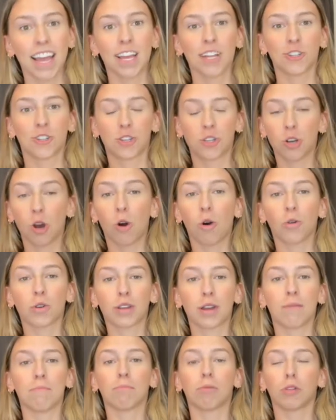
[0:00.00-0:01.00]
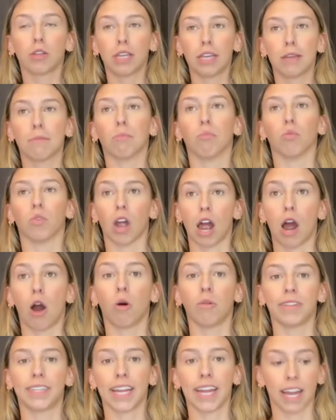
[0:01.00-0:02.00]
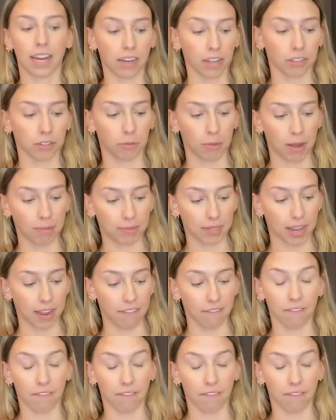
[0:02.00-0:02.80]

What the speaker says: Showed complete brown tan on the website.